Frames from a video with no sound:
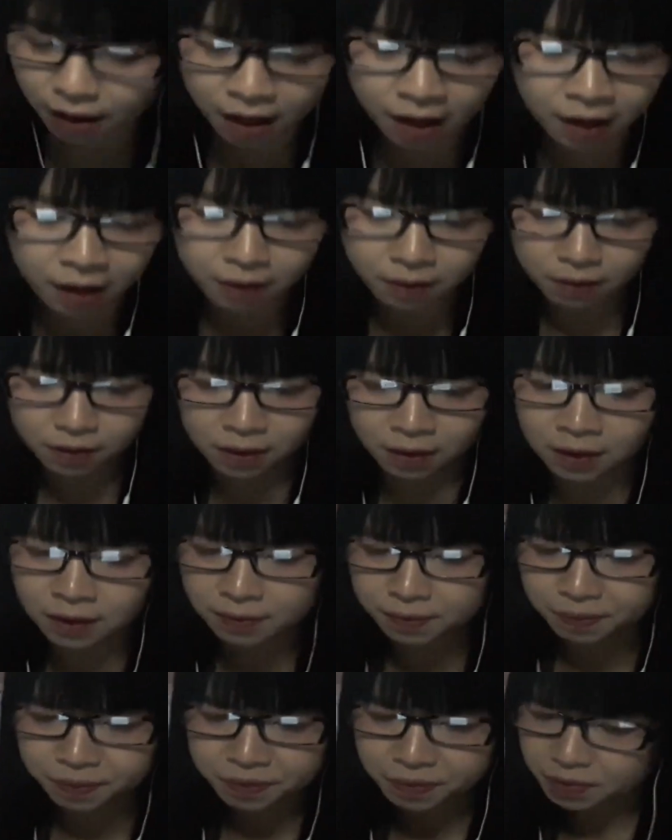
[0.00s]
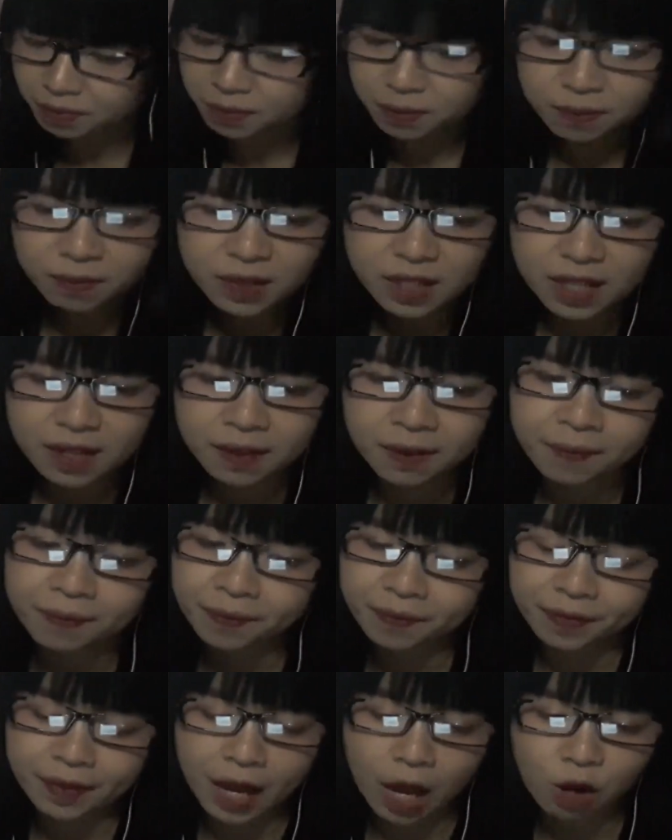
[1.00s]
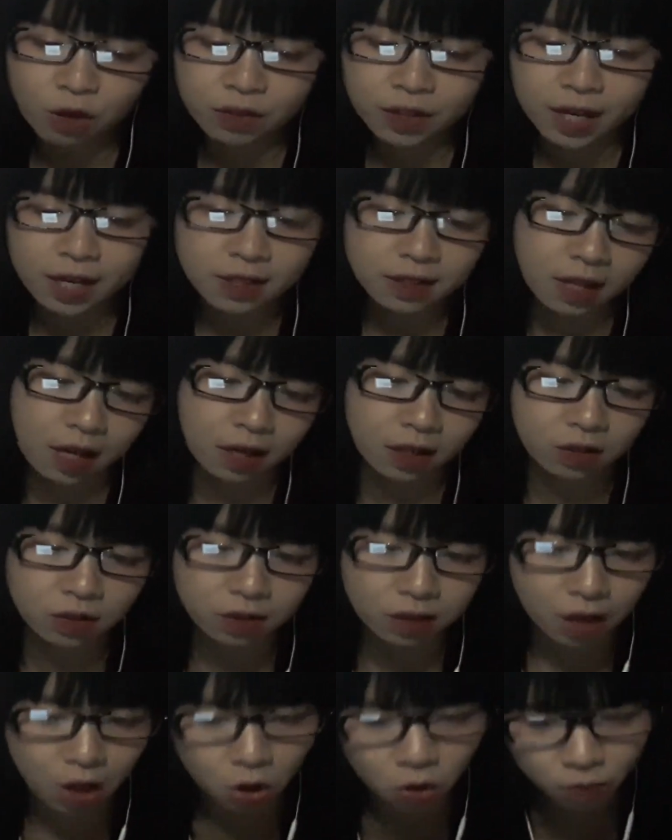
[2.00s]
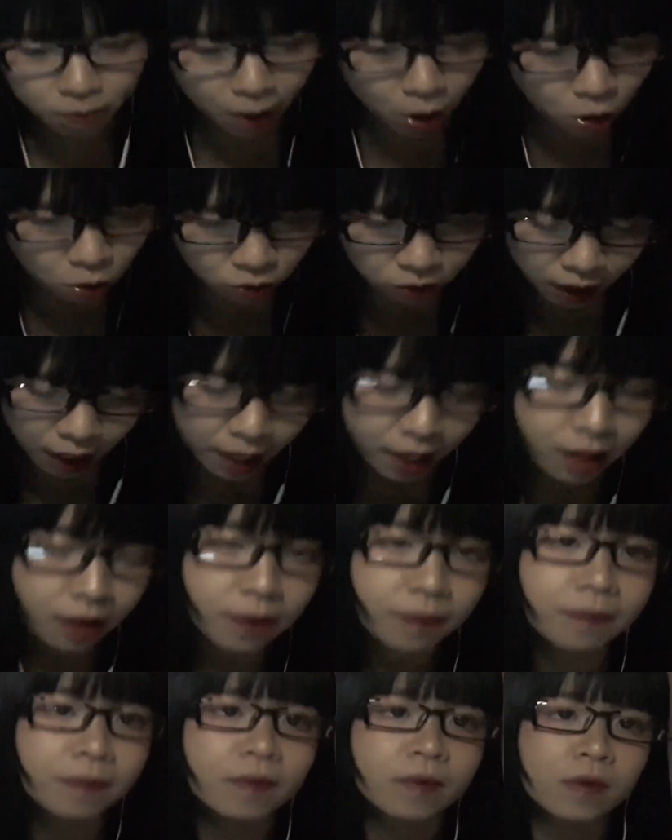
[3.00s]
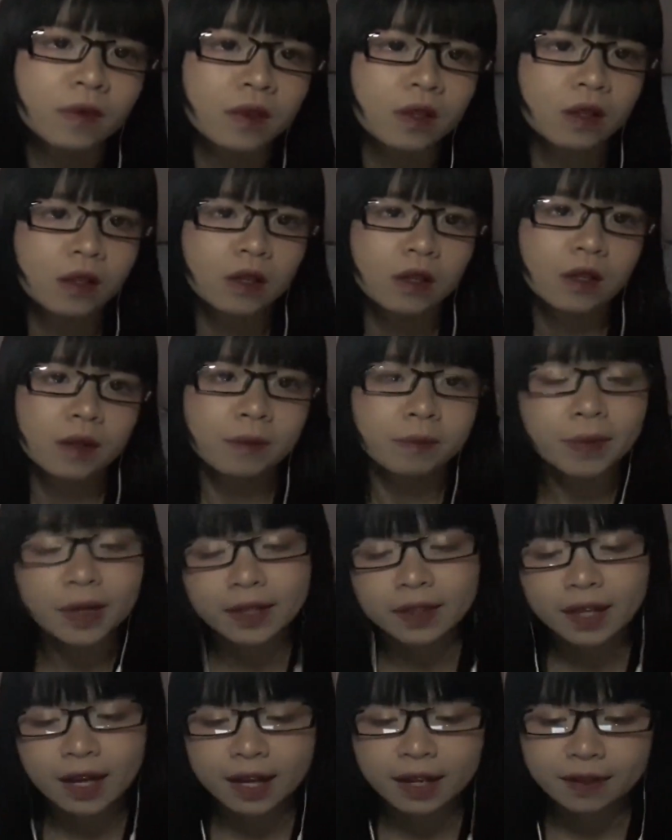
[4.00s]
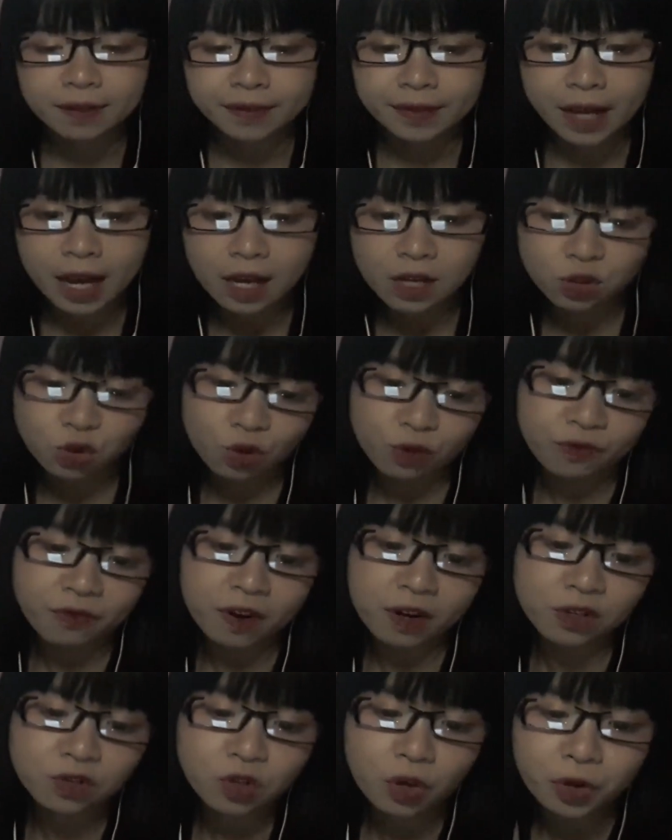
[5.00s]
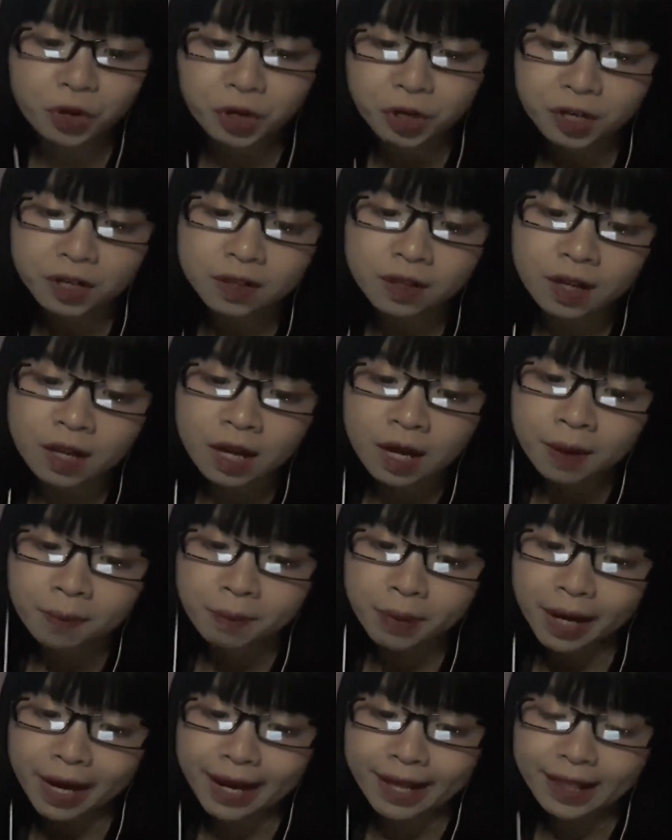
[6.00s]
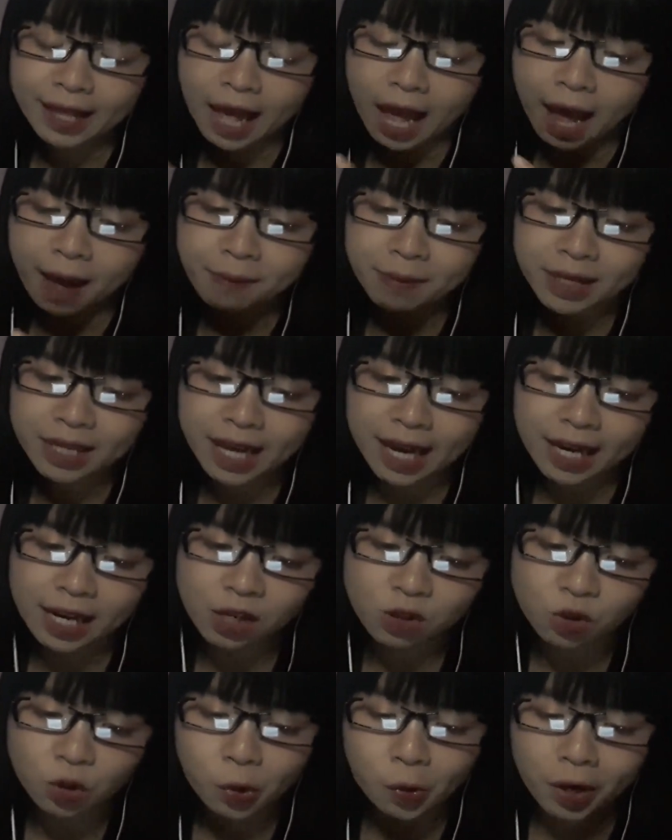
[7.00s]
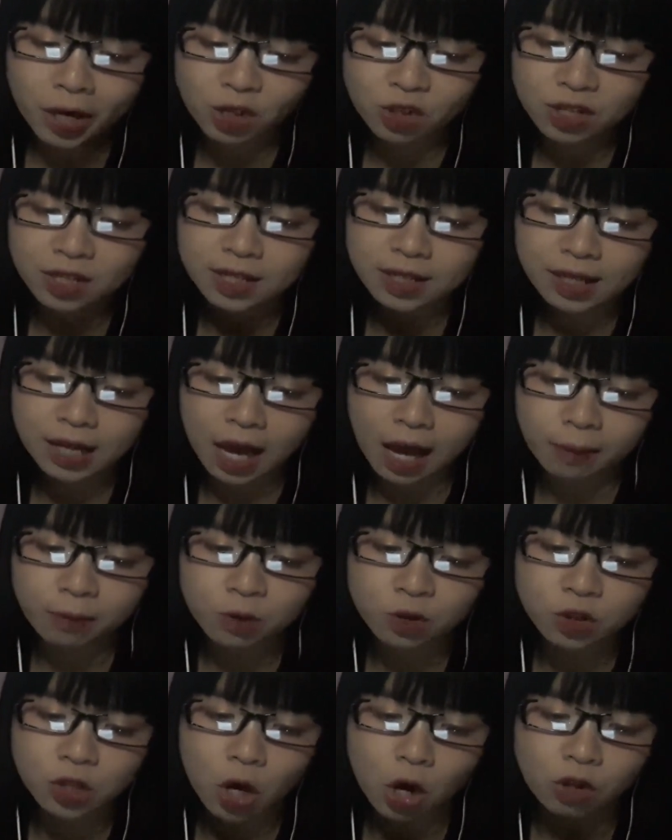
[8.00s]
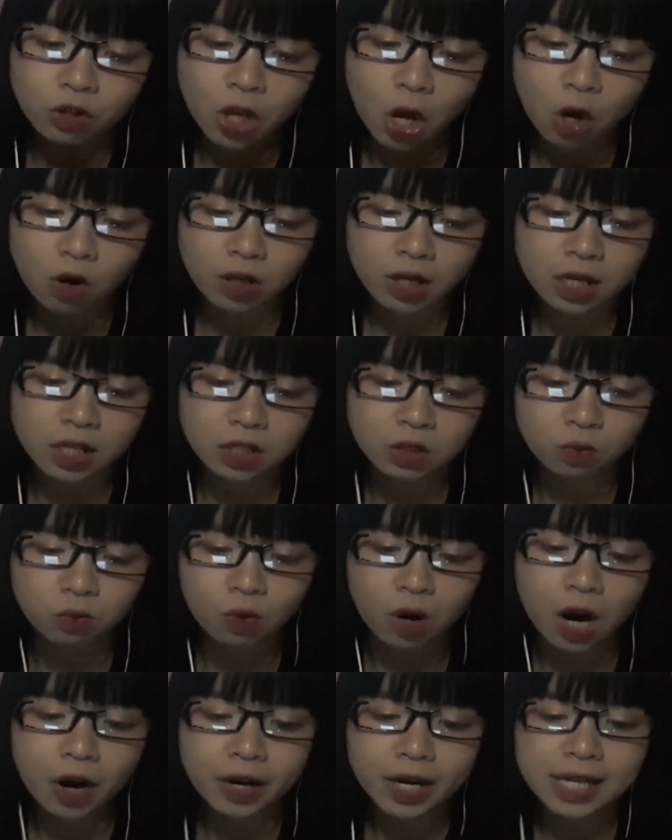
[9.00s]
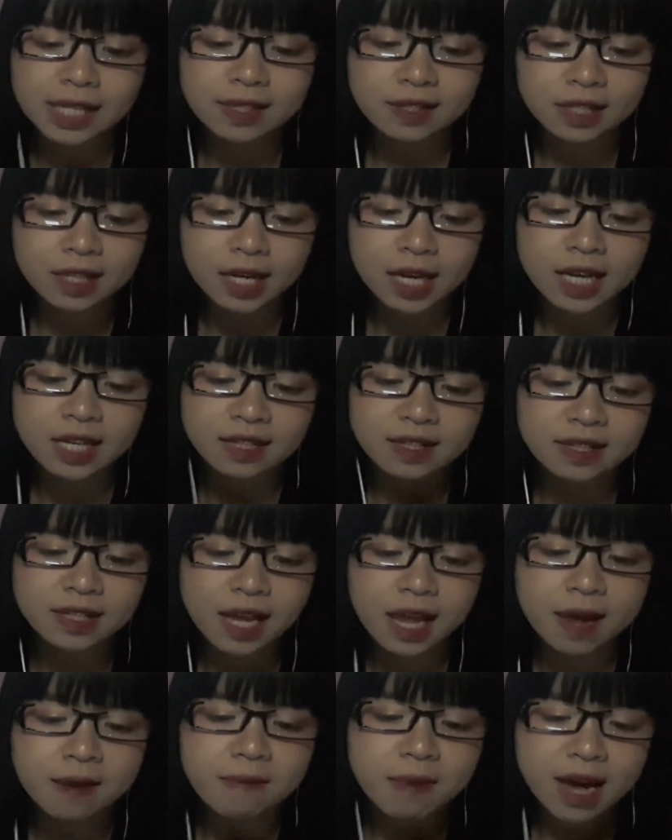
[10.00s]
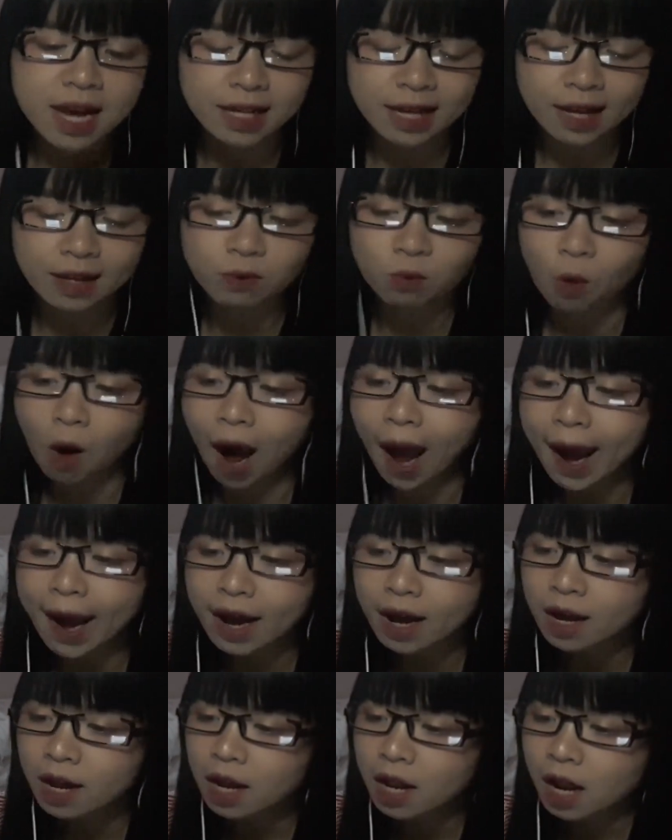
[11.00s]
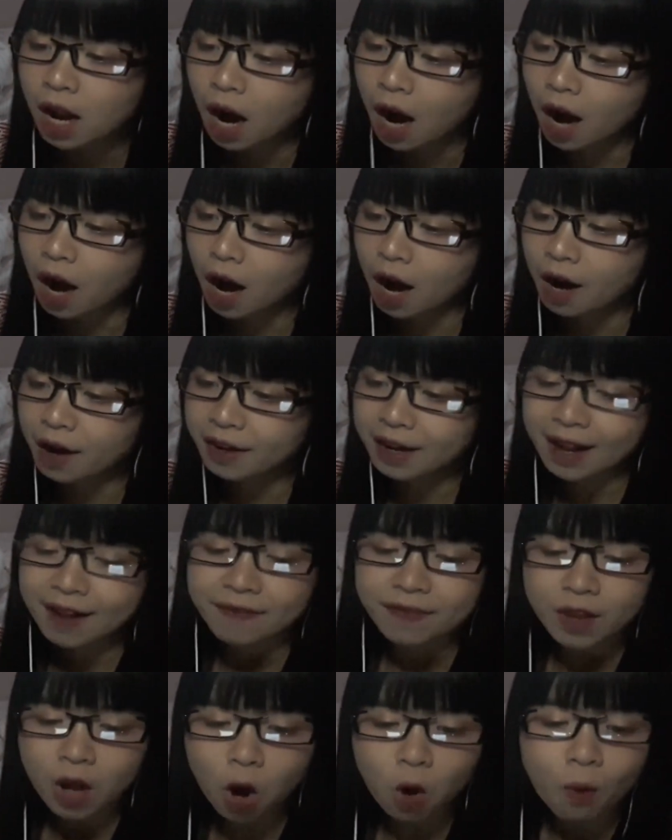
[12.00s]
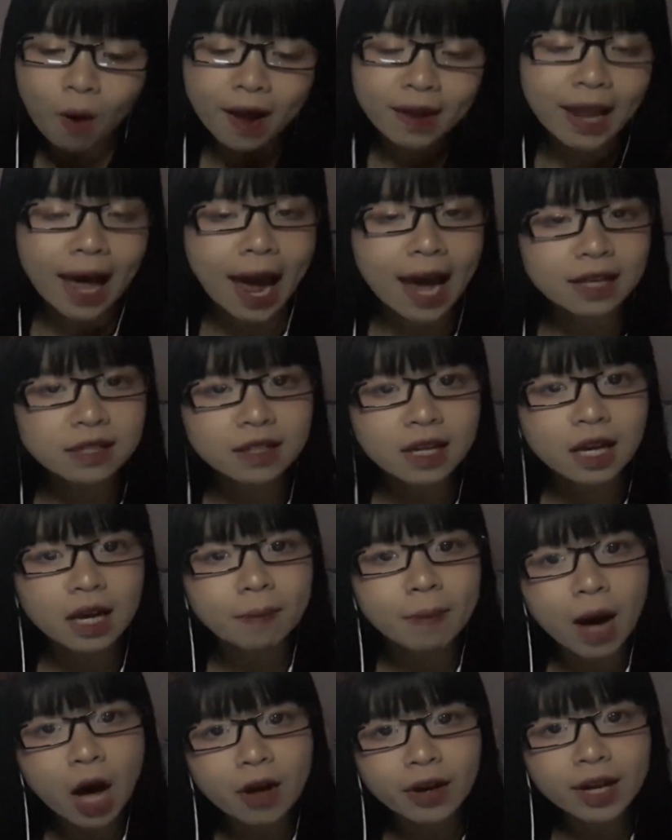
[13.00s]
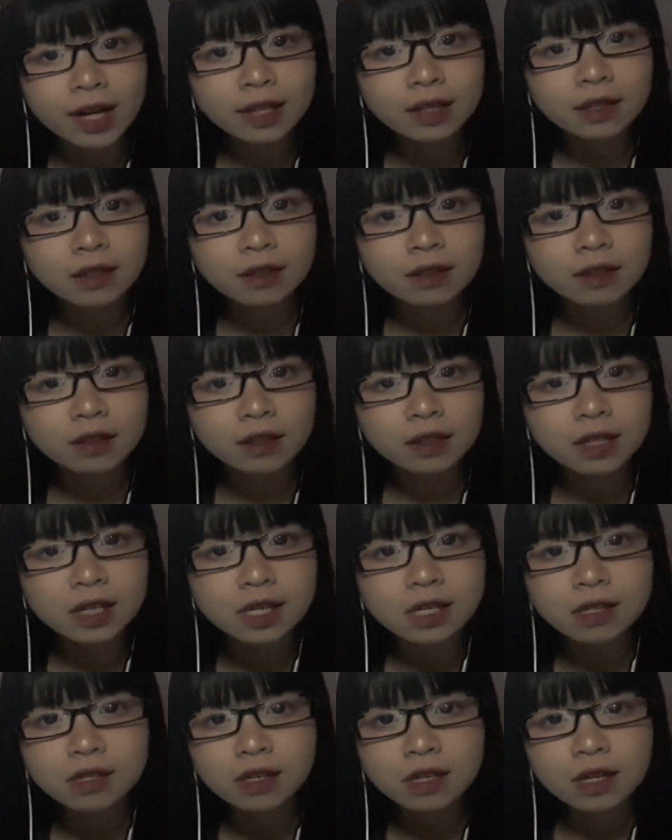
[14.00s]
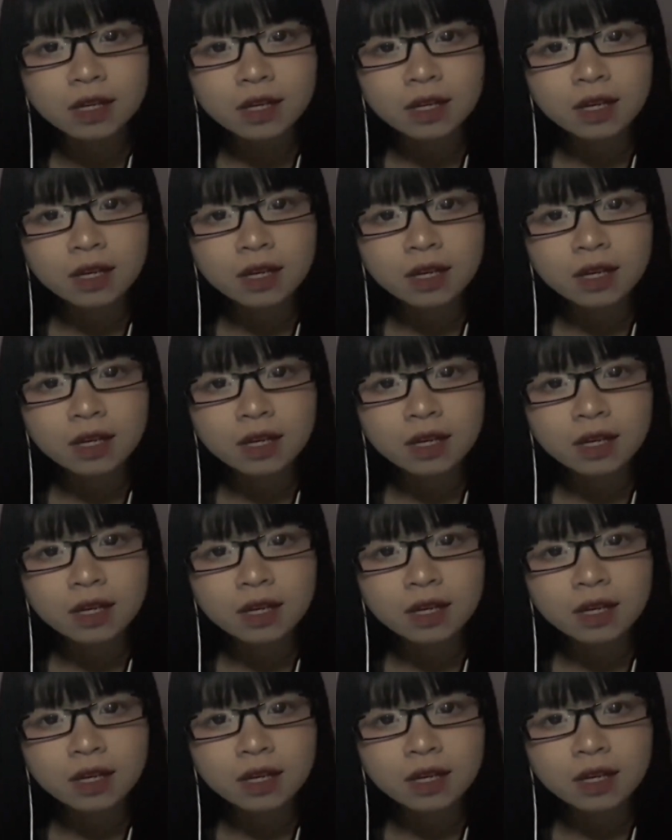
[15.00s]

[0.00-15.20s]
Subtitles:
and then now this like a slow-mo thing. But then yeah, so far so good. But I'm beginning to question Kabuto though, because where is his teammate and why are they no one asking about it? Because